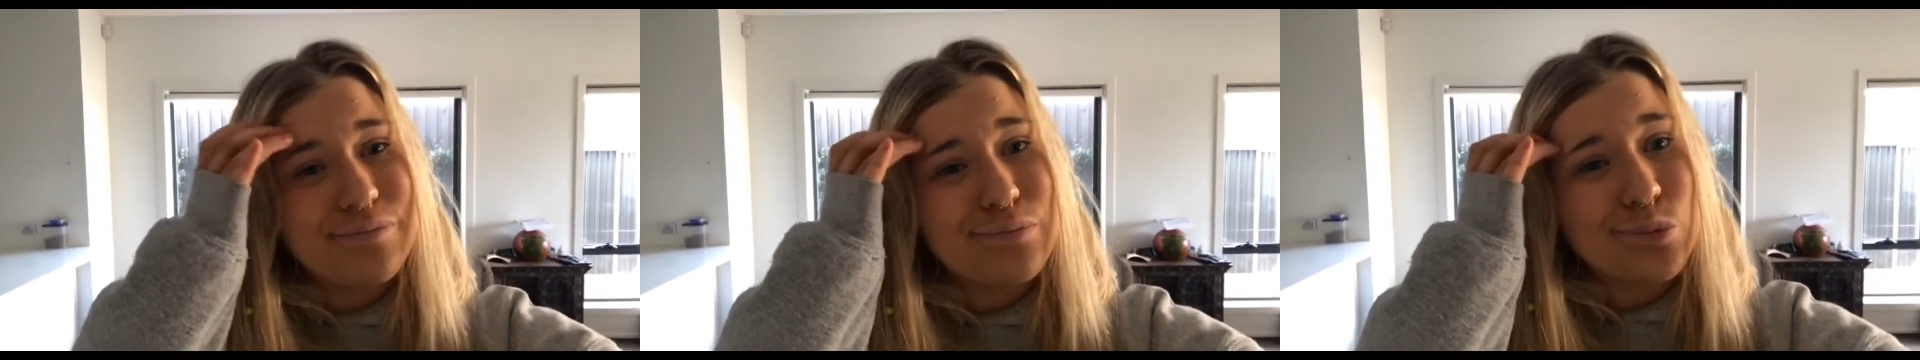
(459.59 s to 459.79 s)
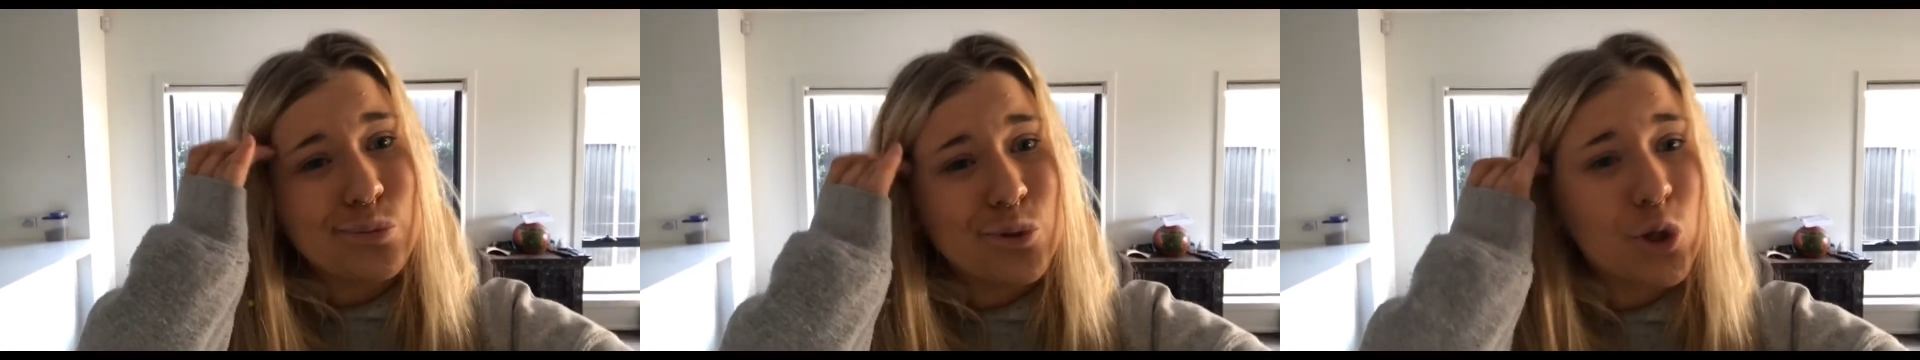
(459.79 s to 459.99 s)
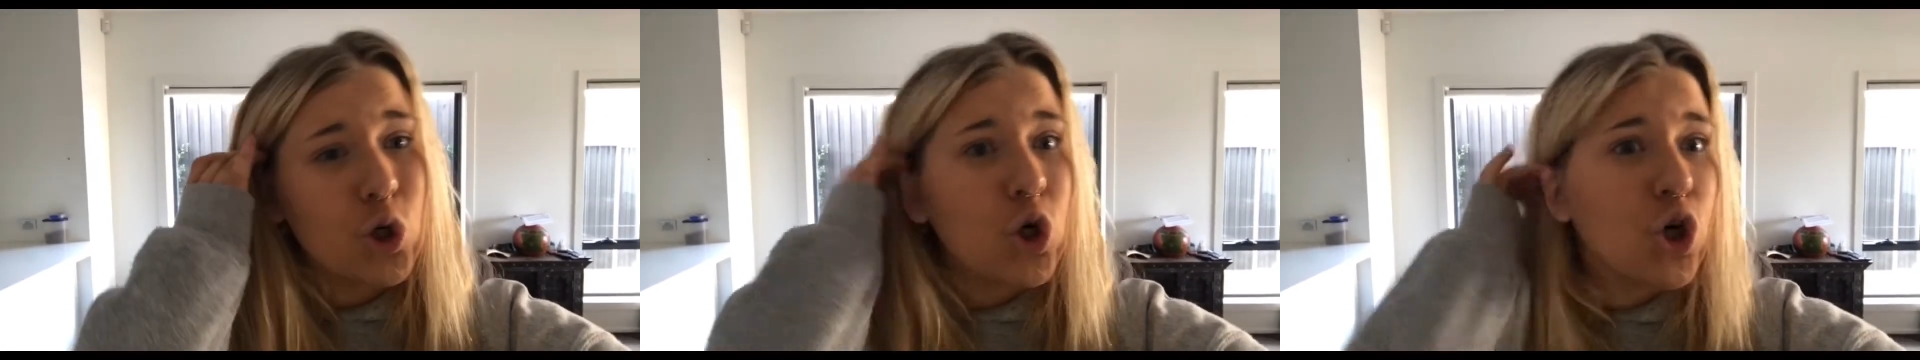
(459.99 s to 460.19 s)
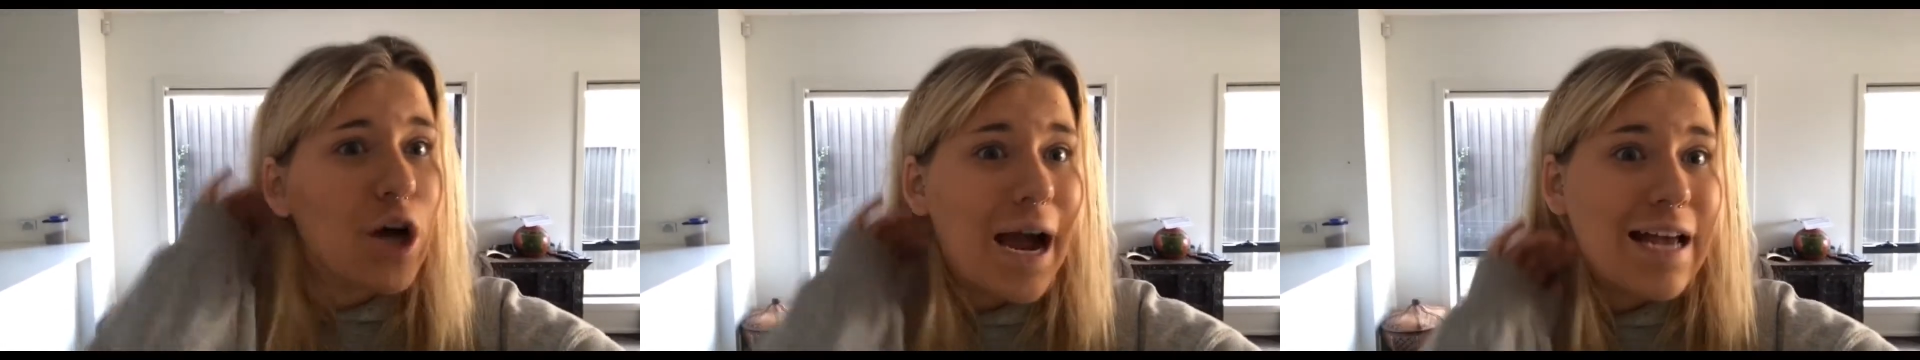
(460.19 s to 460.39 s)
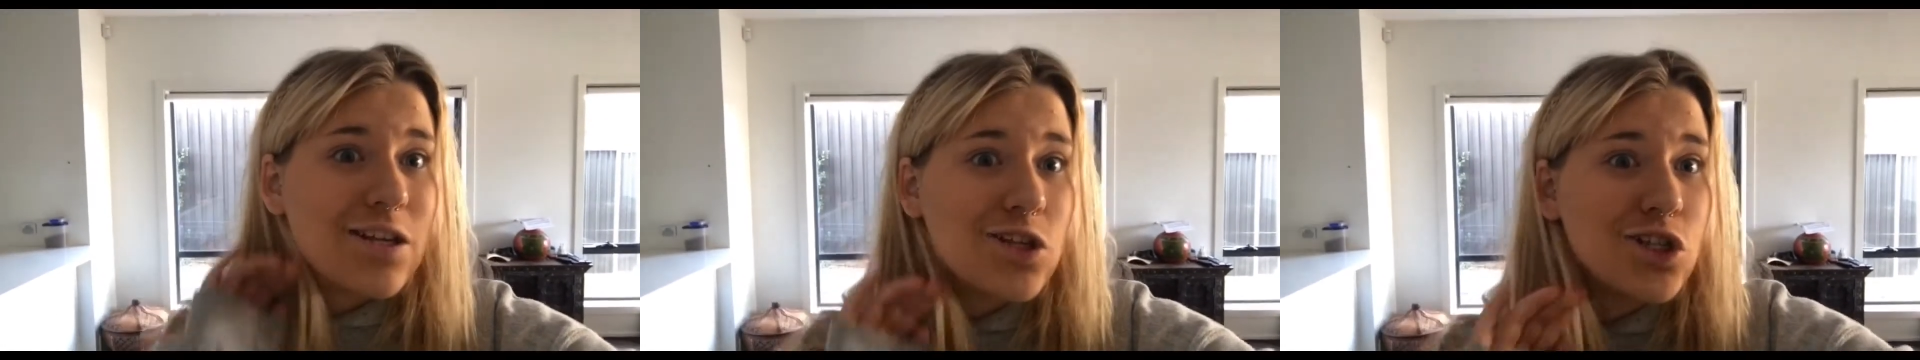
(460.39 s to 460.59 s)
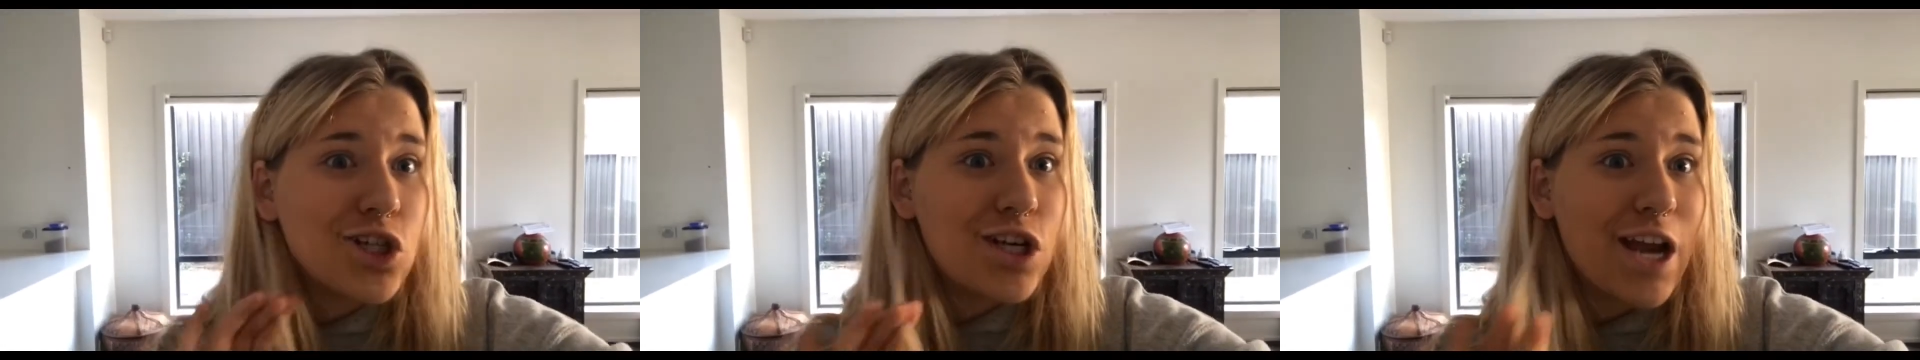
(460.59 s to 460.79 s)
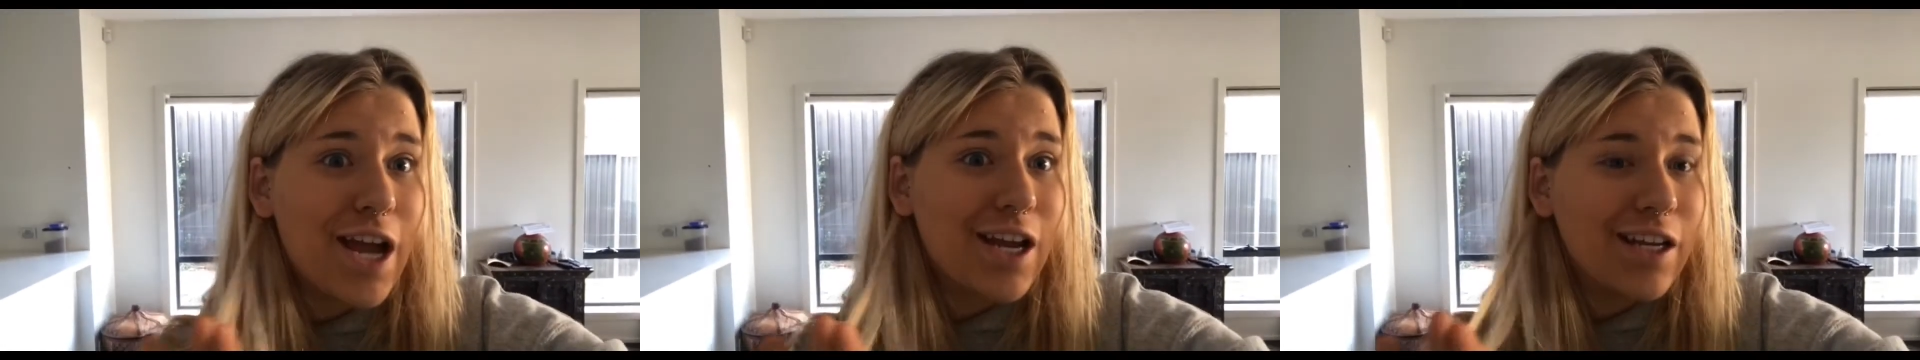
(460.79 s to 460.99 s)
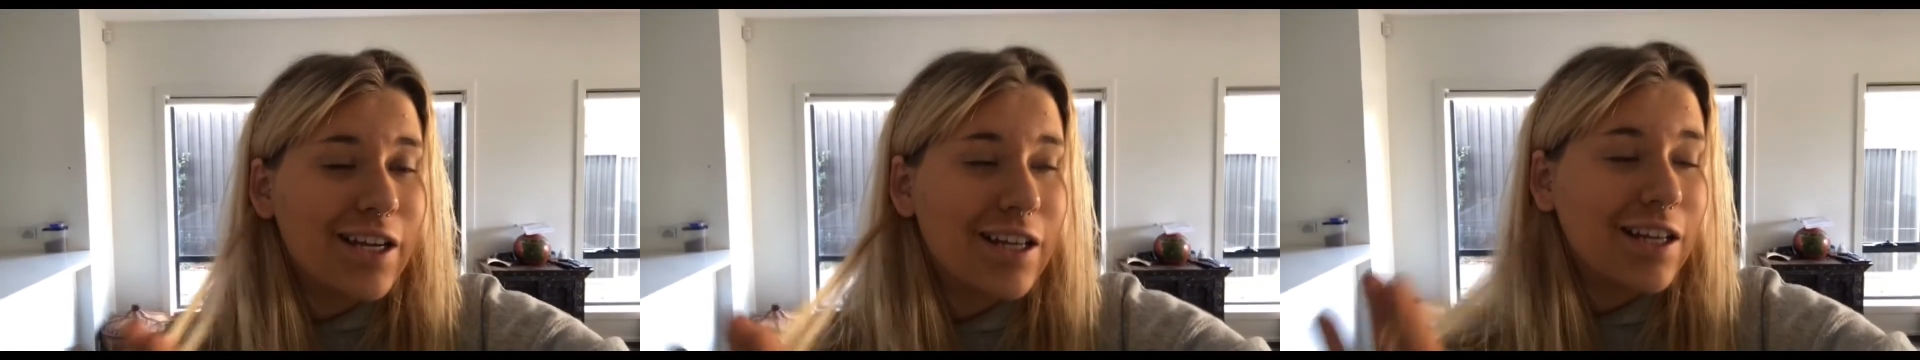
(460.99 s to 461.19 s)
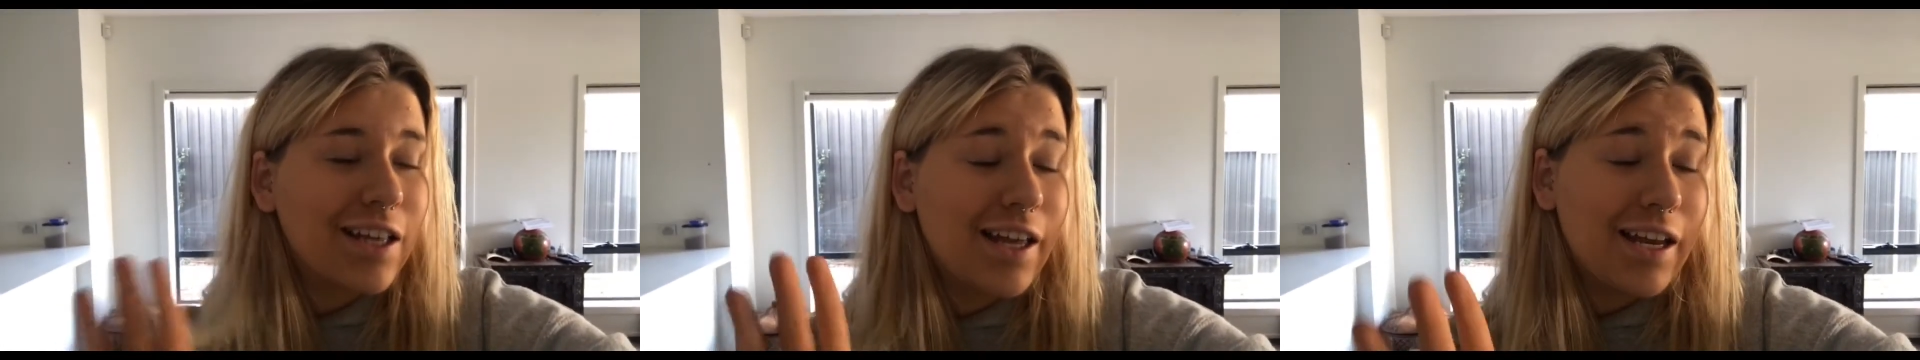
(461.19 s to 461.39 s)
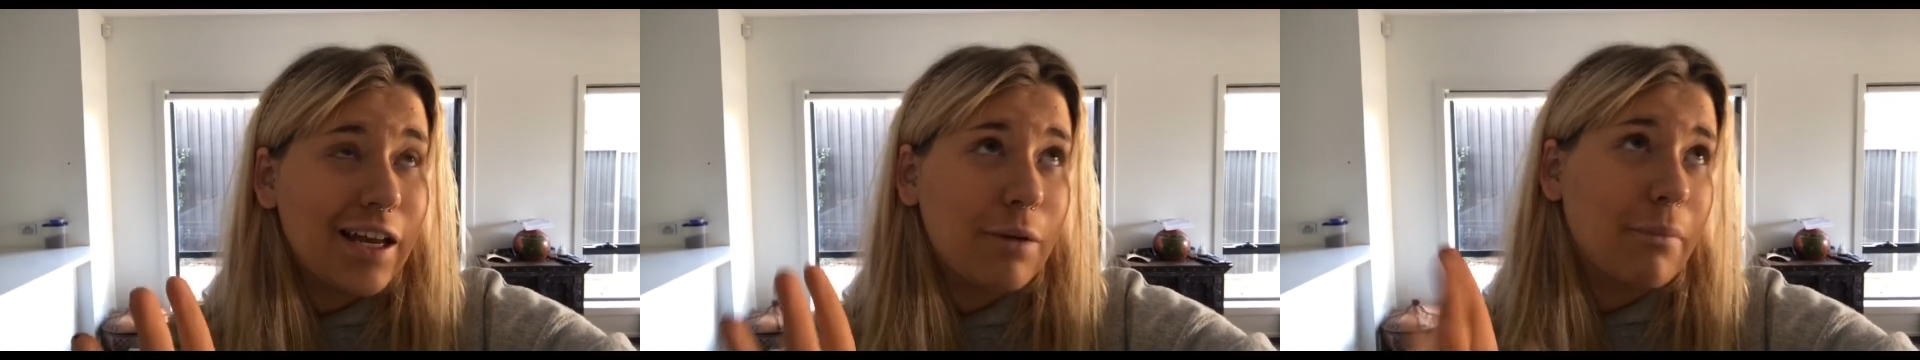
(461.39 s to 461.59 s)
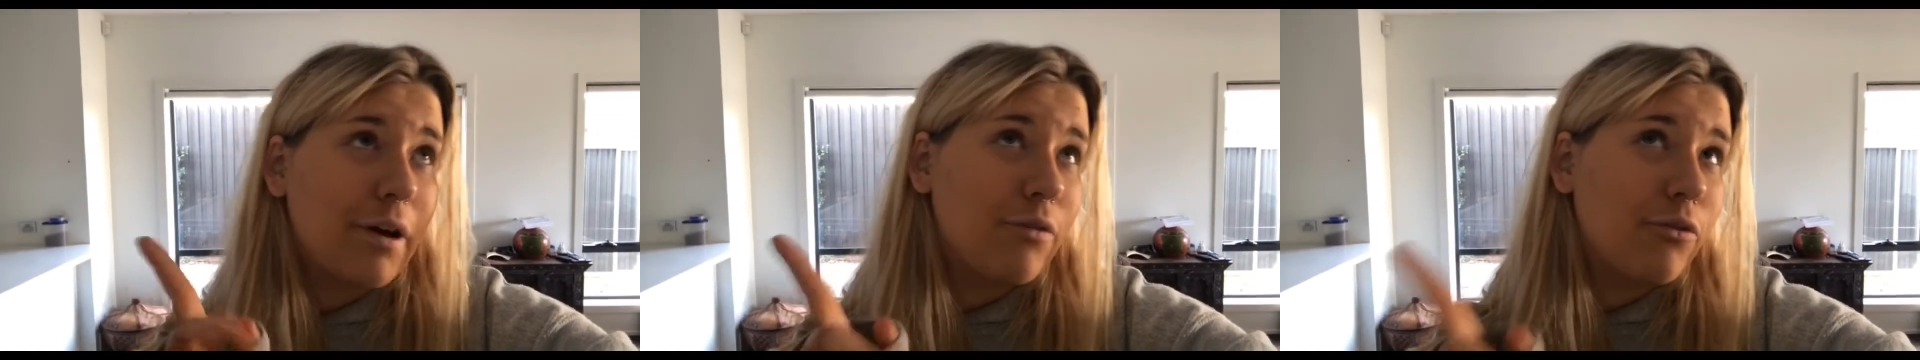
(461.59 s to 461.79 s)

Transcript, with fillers: Procrastinating cleaning my